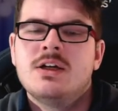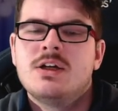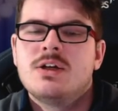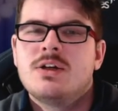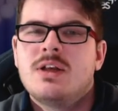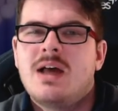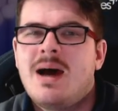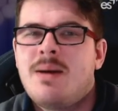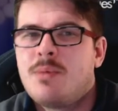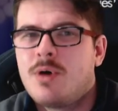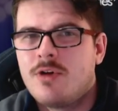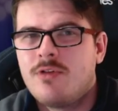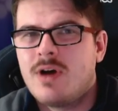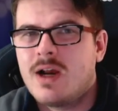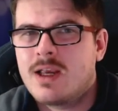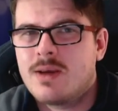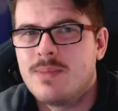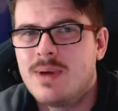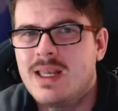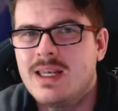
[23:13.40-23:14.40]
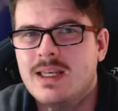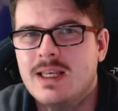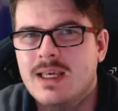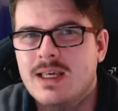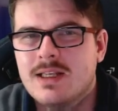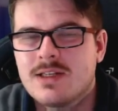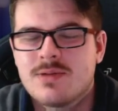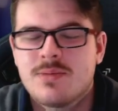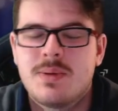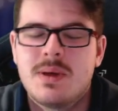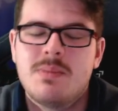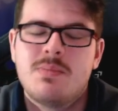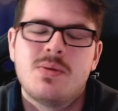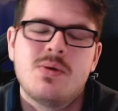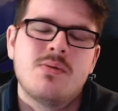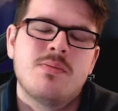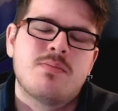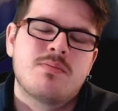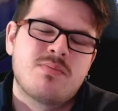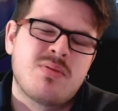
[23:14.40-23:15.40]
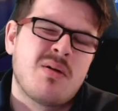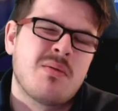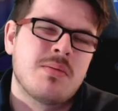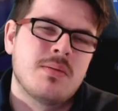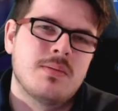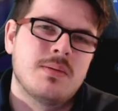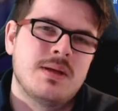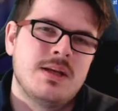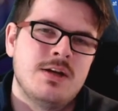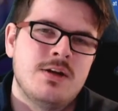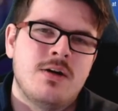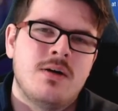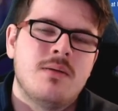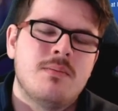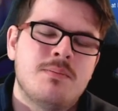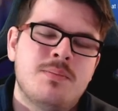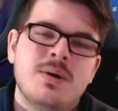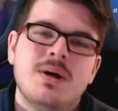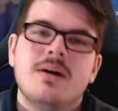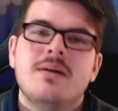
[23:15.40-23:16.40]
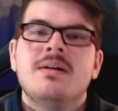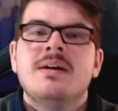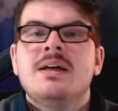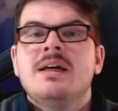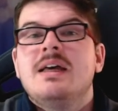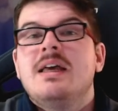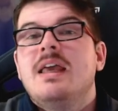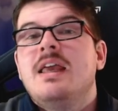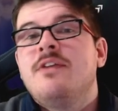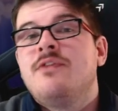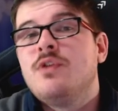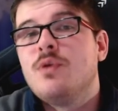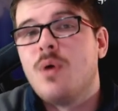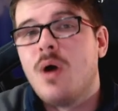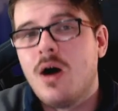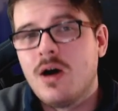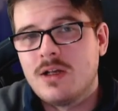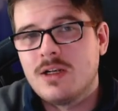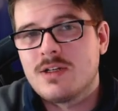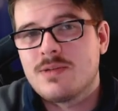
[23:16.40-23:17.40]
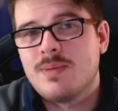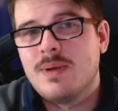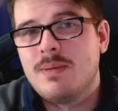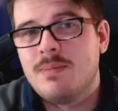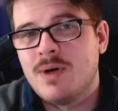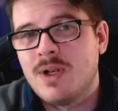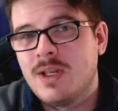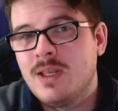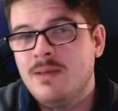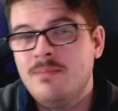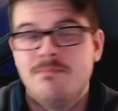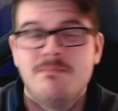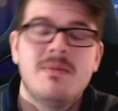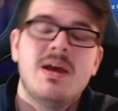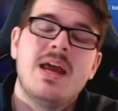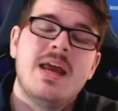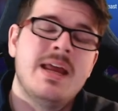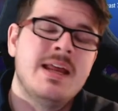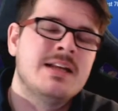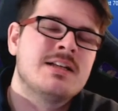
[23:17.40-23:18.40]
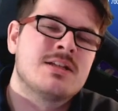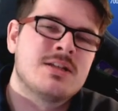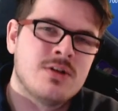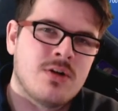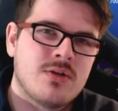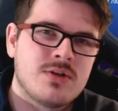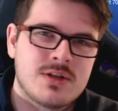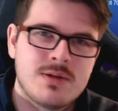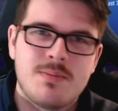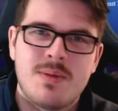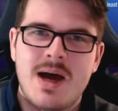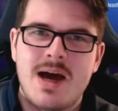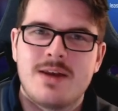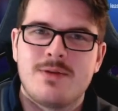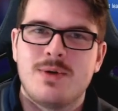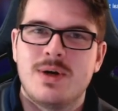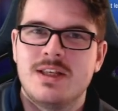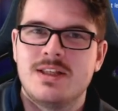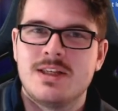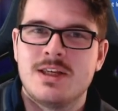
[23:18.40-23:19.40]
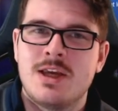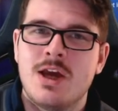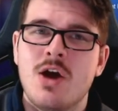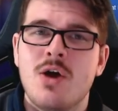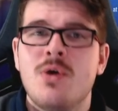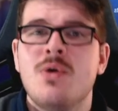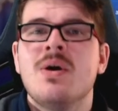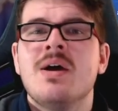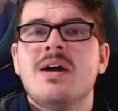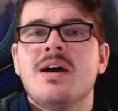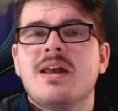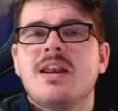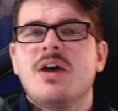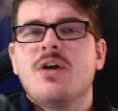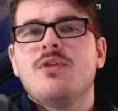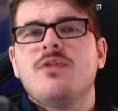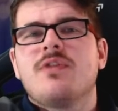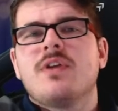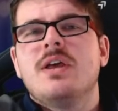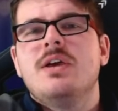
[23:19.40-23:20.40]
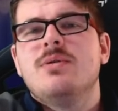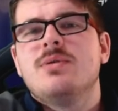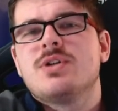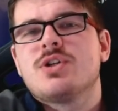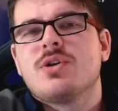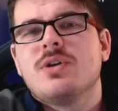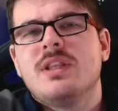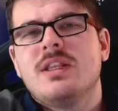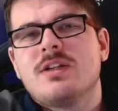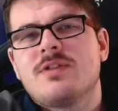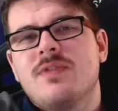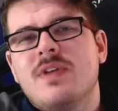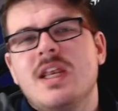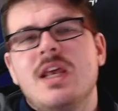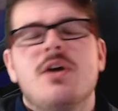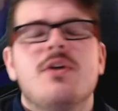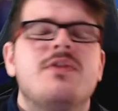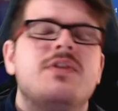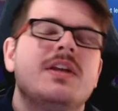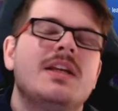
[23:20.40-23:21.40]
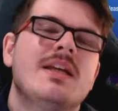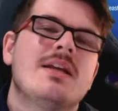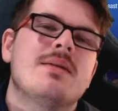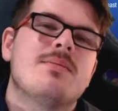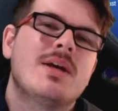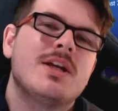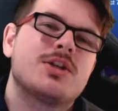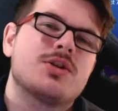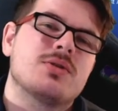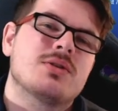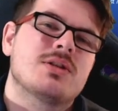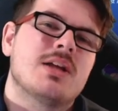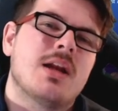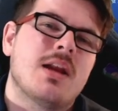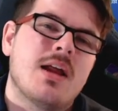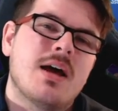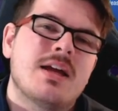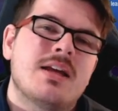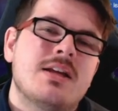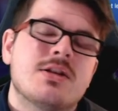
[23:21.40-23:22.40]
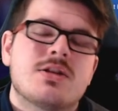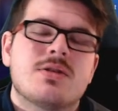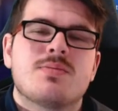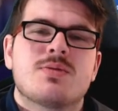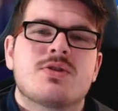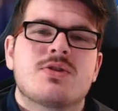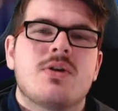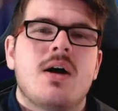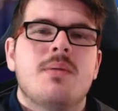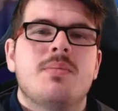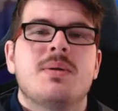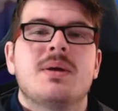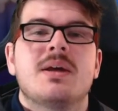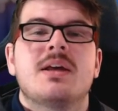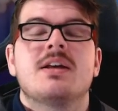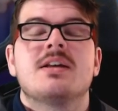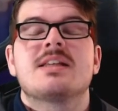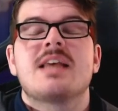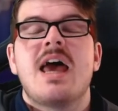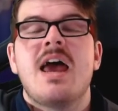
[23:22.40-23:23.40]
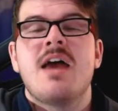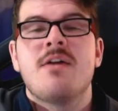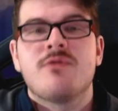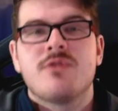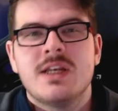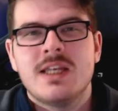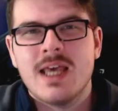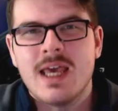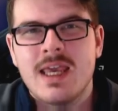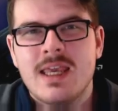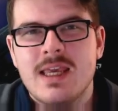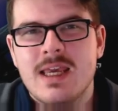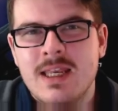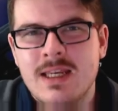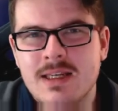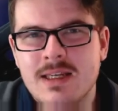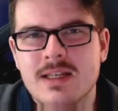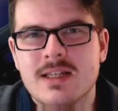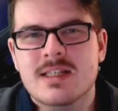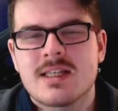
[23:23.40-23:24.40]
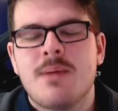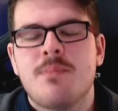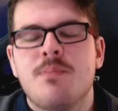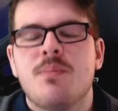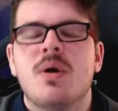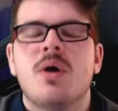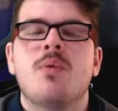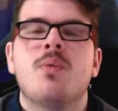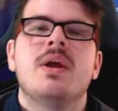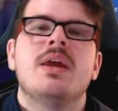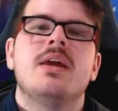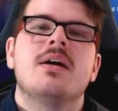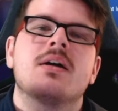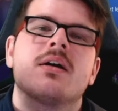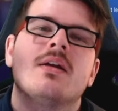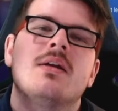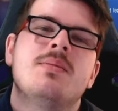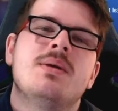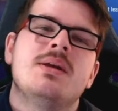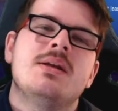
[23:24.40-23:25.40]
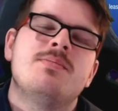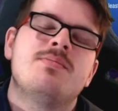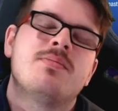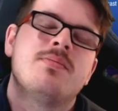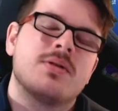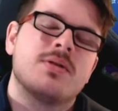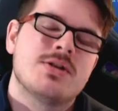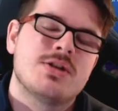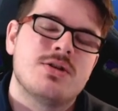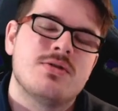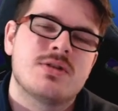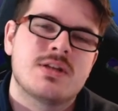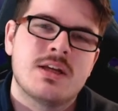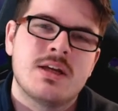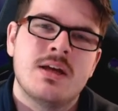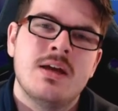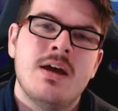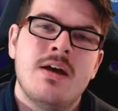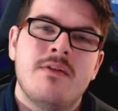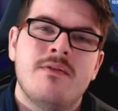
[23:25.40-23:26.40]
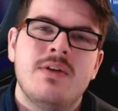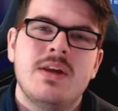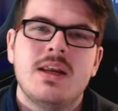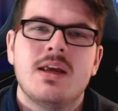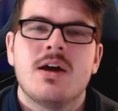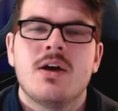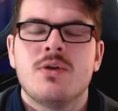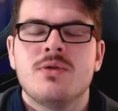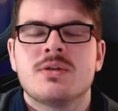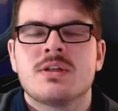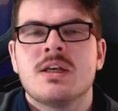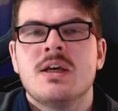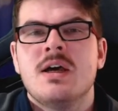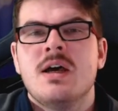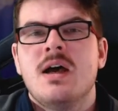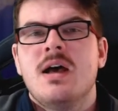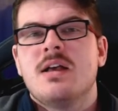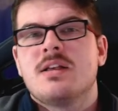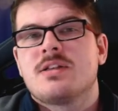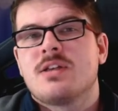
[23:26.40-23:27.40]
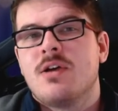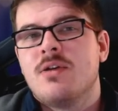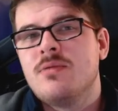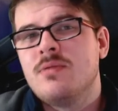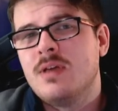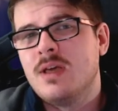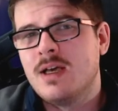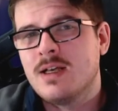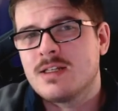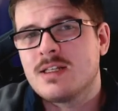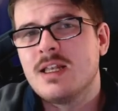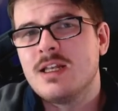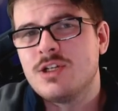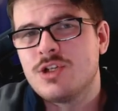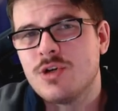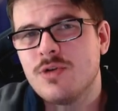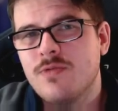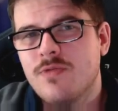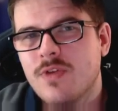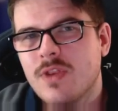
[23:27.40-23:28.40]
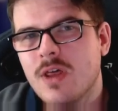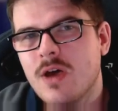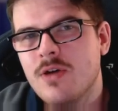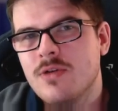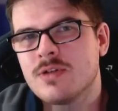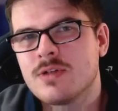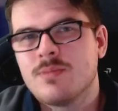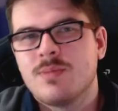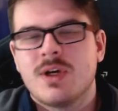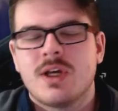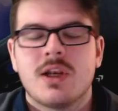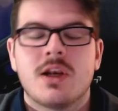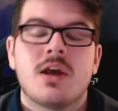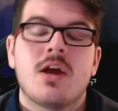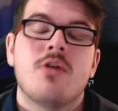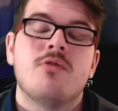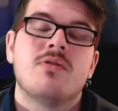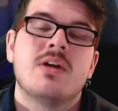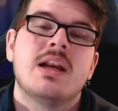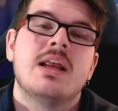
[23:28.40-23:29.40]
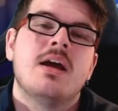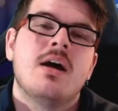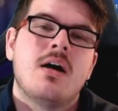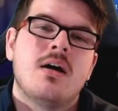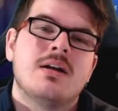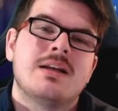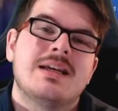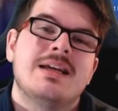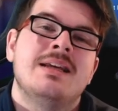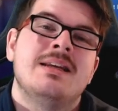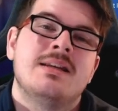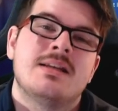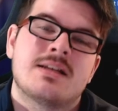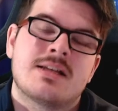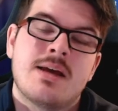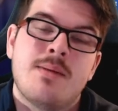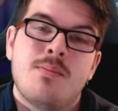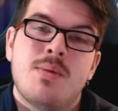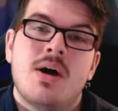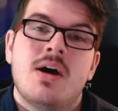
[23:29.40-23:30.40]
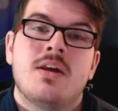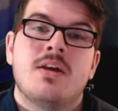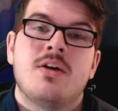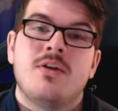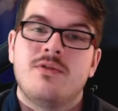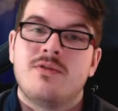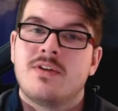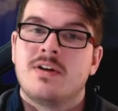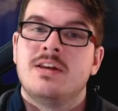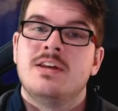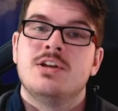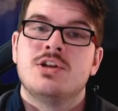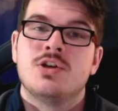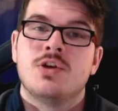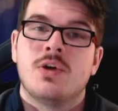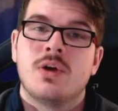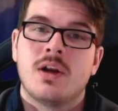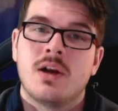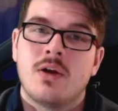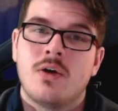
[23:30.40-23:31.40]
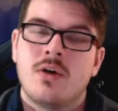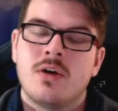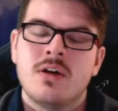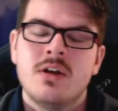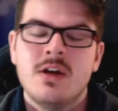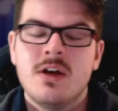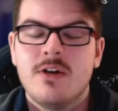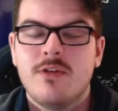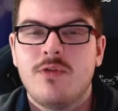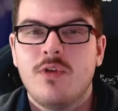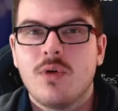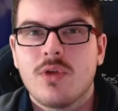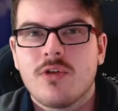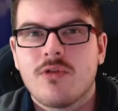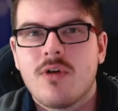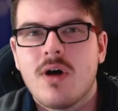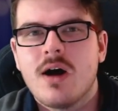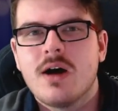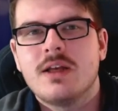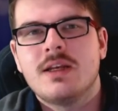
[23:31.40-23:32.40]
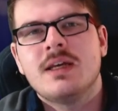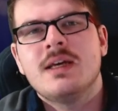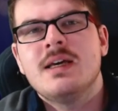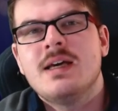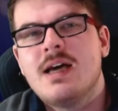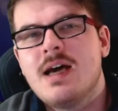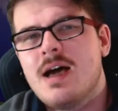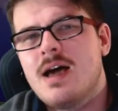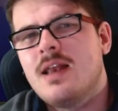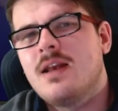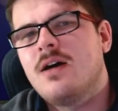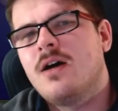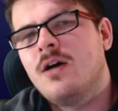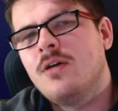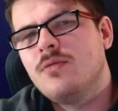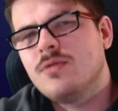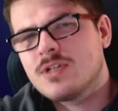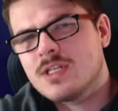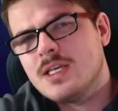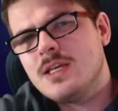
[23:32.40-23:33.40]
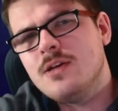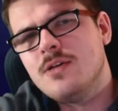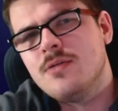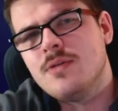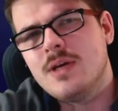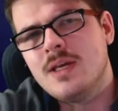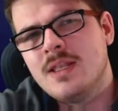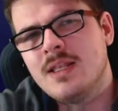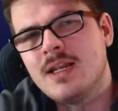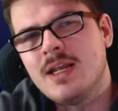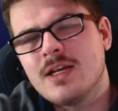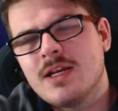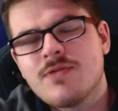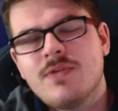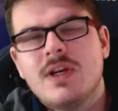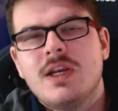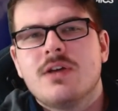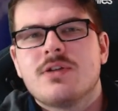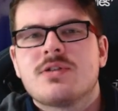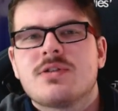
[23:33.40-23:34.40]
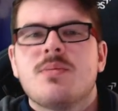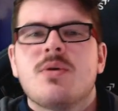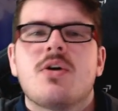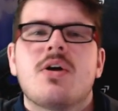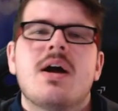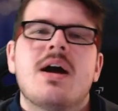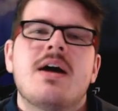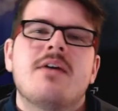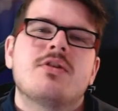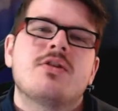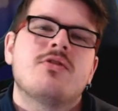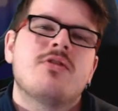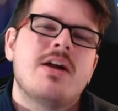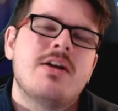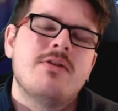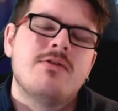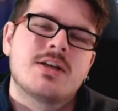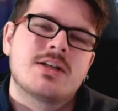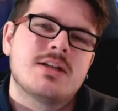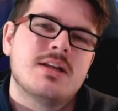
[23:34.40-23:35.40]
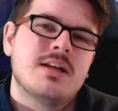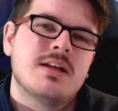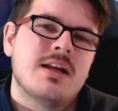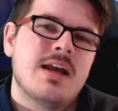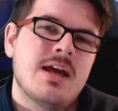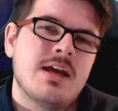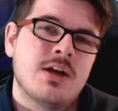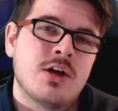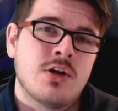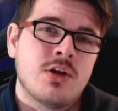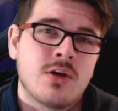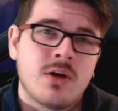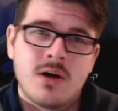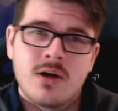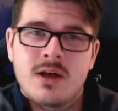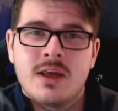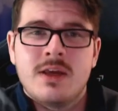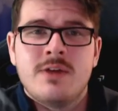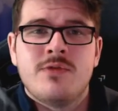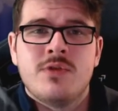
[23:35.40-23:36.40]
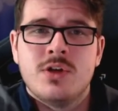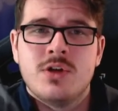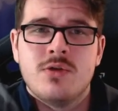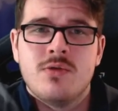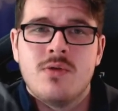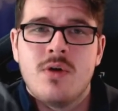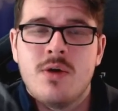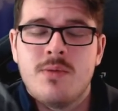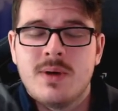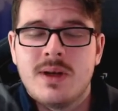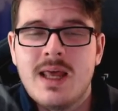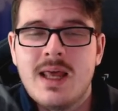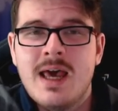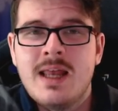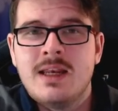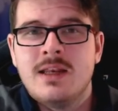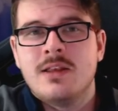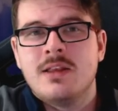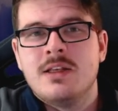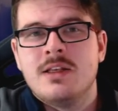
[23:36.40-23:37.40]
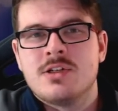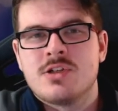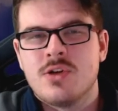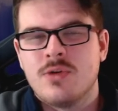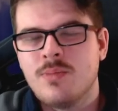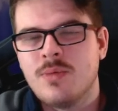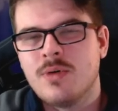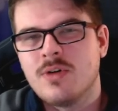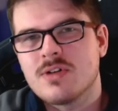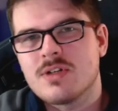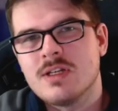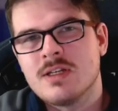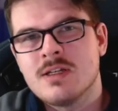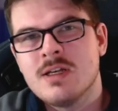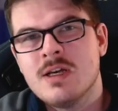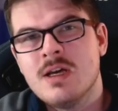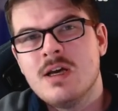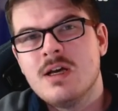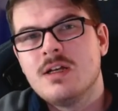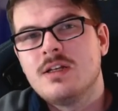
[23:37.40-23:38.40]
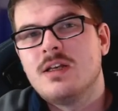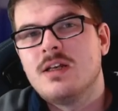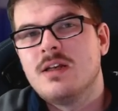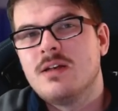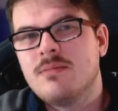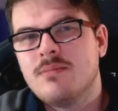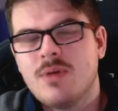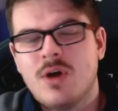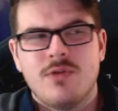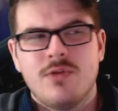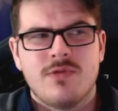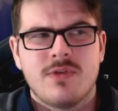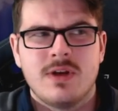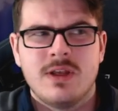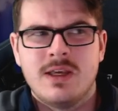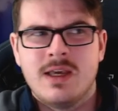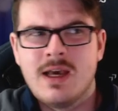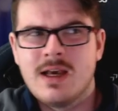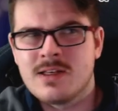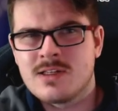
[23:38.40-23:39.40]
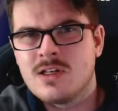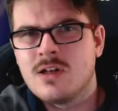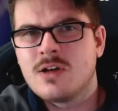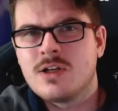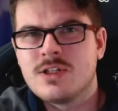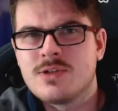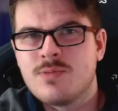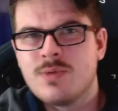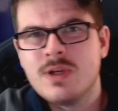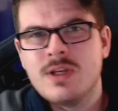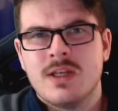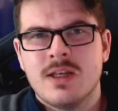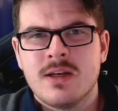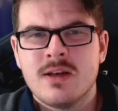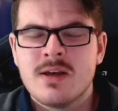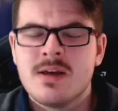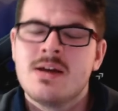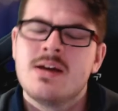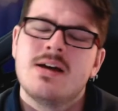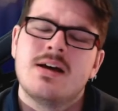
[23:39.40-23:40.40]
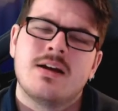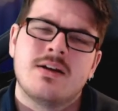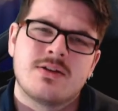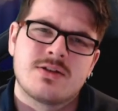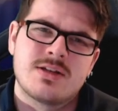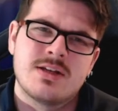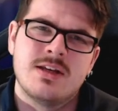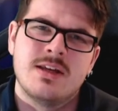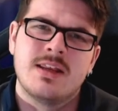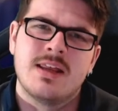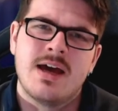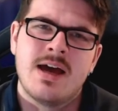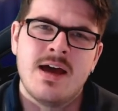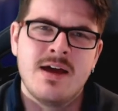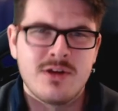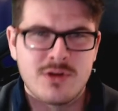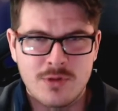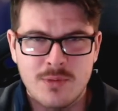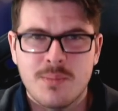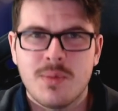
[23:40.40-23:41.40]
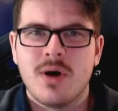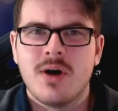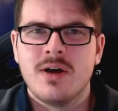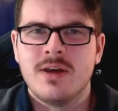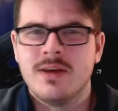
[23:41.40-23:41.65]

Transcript: Am I recommending it to people? Probably not. But if you are going to spend money, it's not a bad way to go. And hopefully you enjoyed this video. If you did, make sure to like and subscribe, because every day in December we are going to be producing videos. So yeah, stay tuned for those, and we're going to go really hard in December, and hopefully you join along for the ride. And I will see you in the next video tomorrow. Have a great rest of the day, and good luck if you do open any of these loot boxes. Then hopefully get as lucky as we did, and I'll see you there. Goodbye.